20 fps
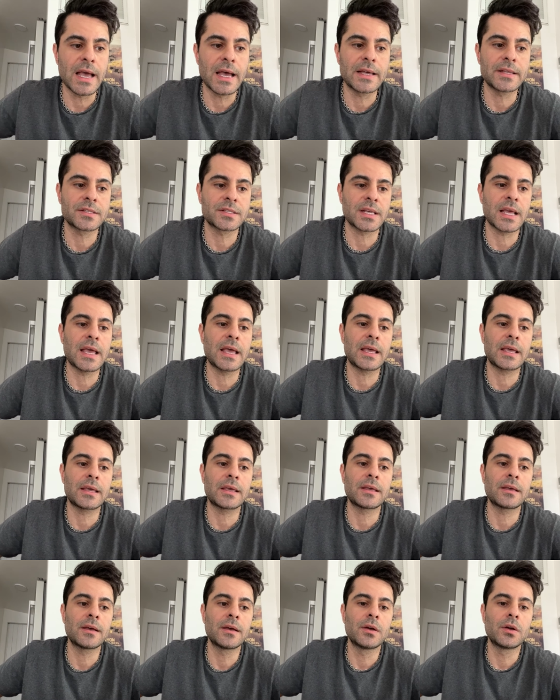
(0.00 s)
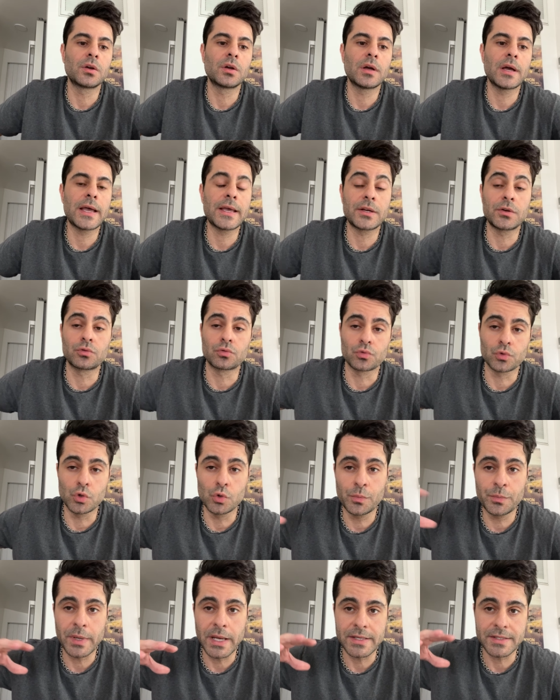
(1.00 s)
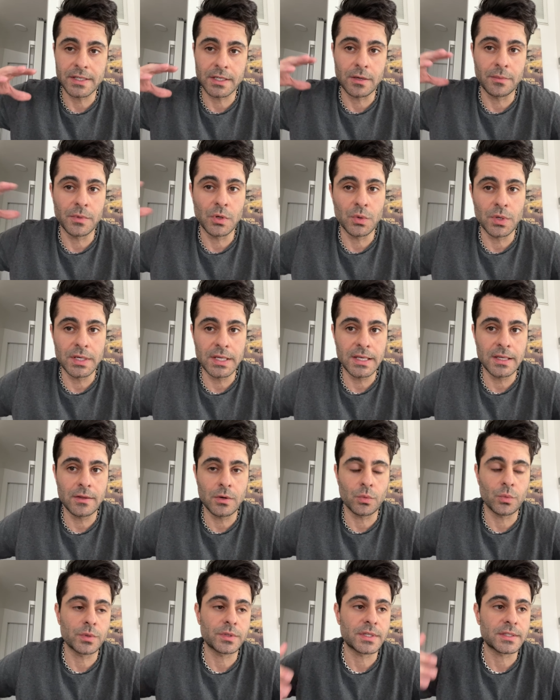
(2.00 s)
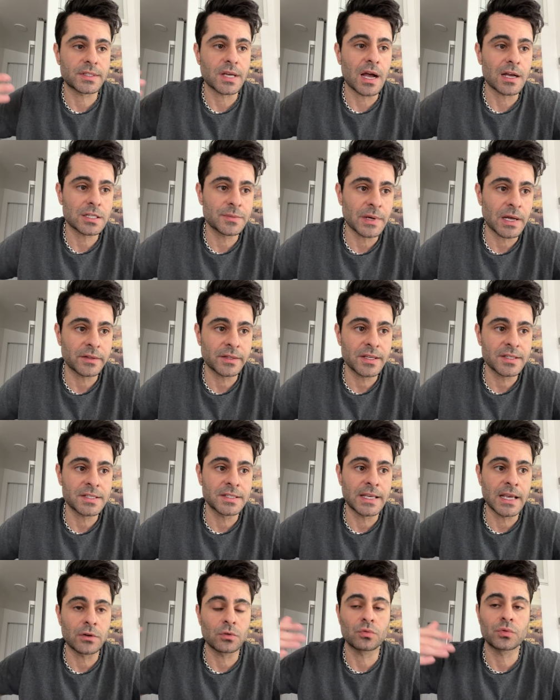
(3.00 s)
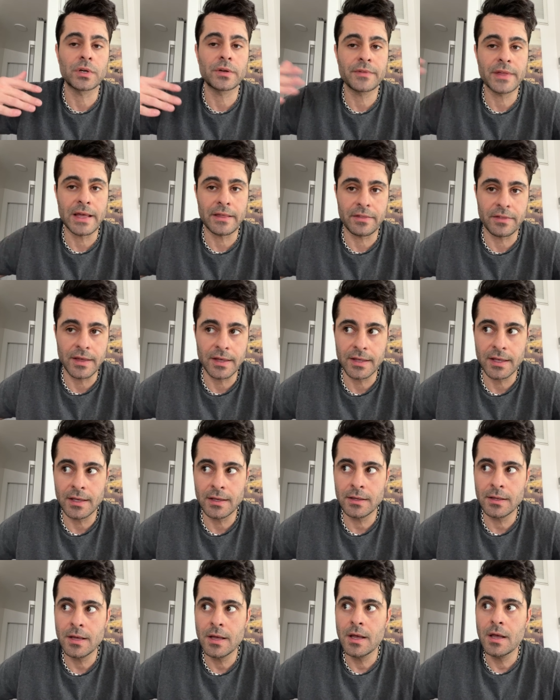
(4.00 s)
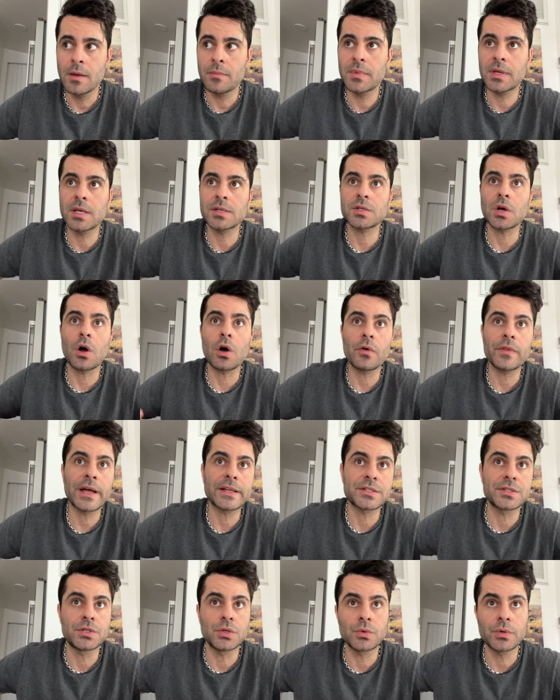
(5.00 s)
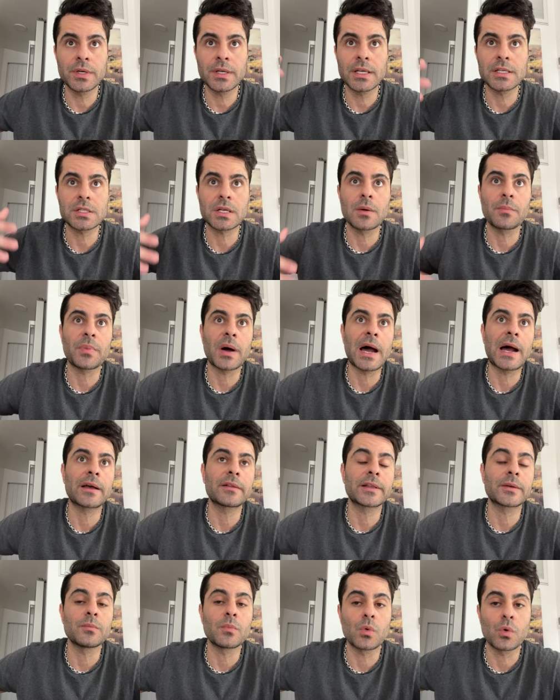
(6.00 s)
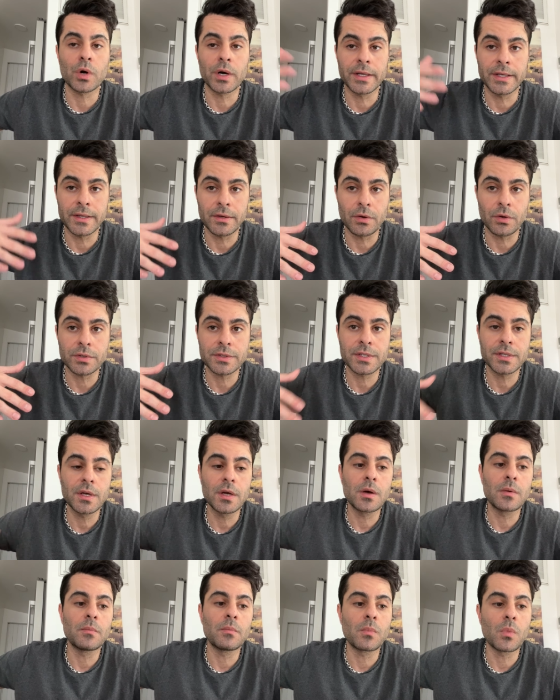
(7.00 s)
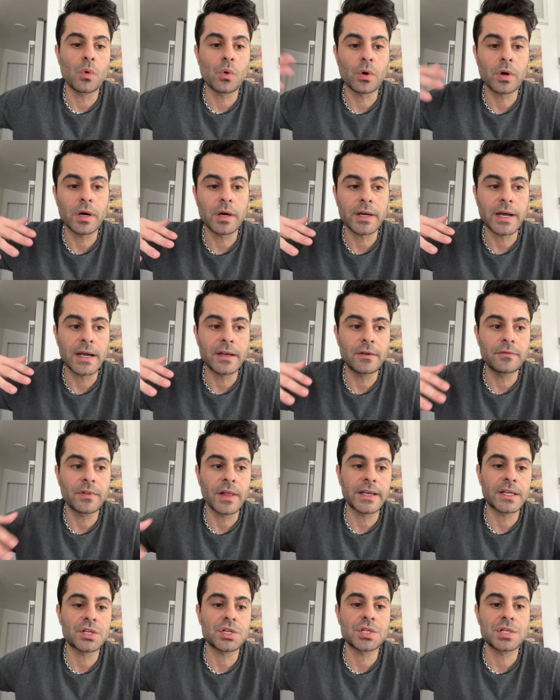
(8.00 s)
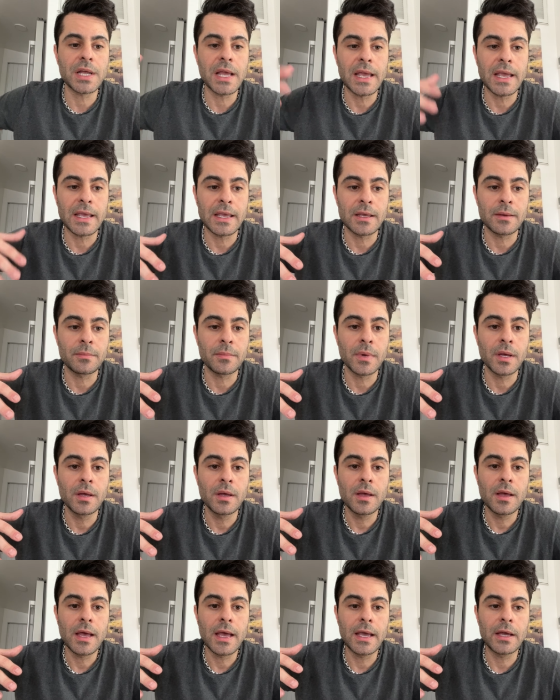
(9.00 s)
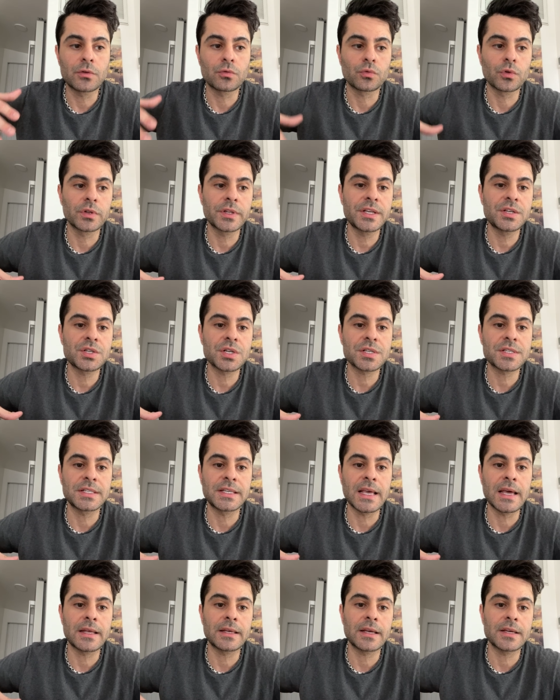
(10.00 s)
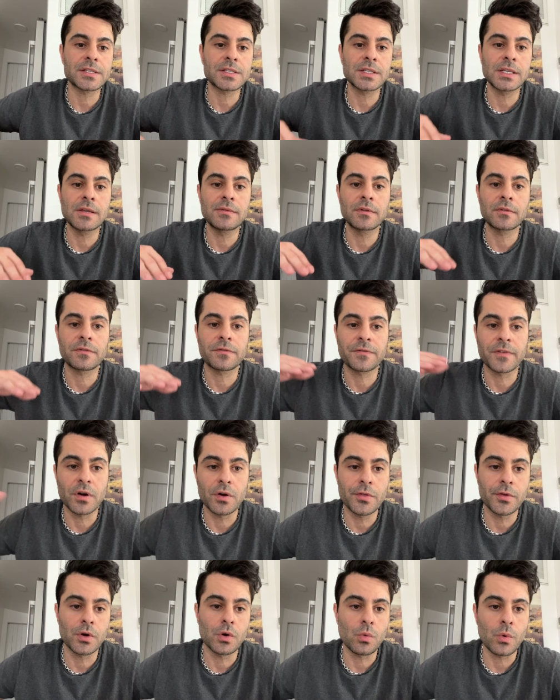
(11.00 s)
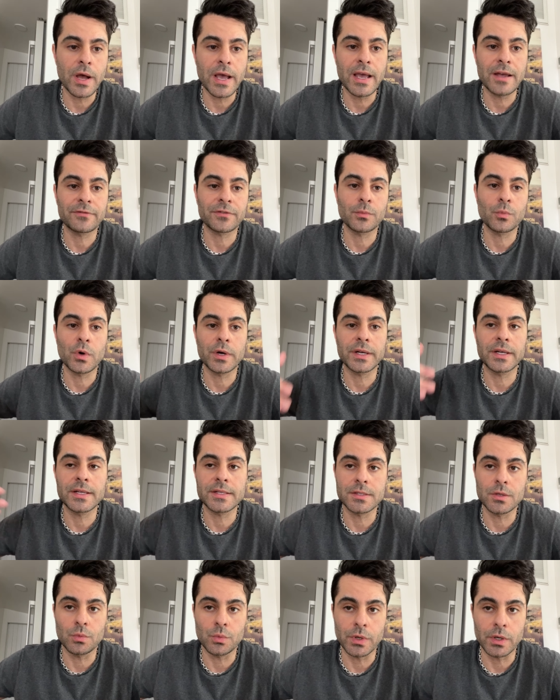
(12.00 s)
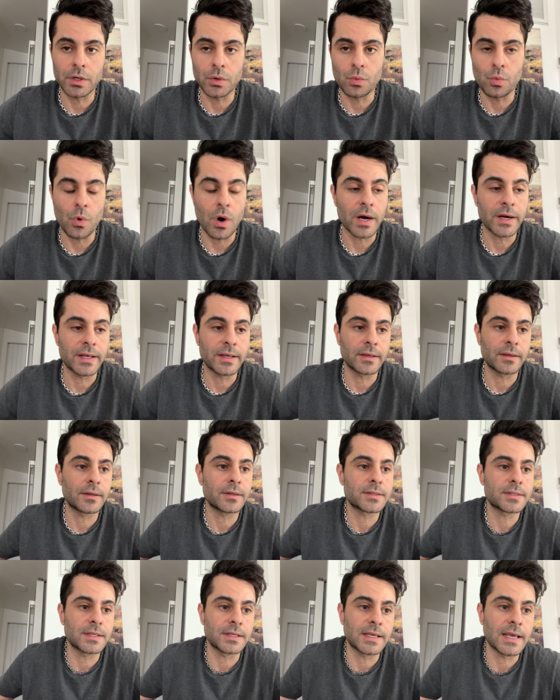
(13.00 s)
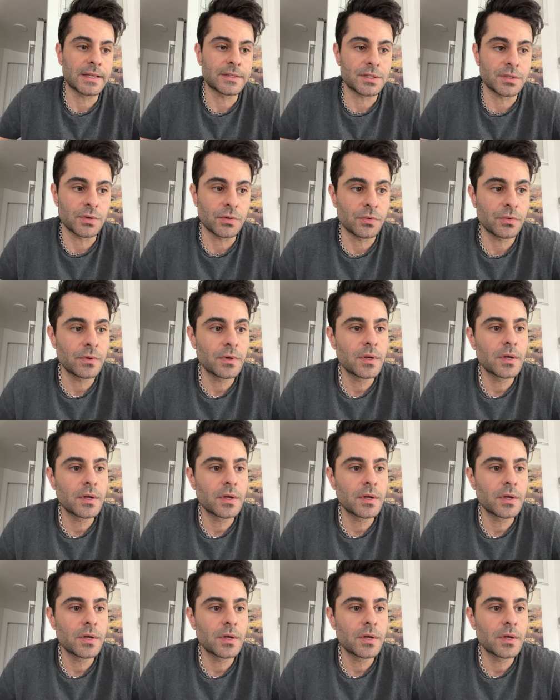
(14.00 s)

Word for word: as a a group as a community that, that talks about this get rid of that thinking because all that's doing is compiling more guilt more kind of like shame and really just getting us even further away from what it is that we're wanting to get to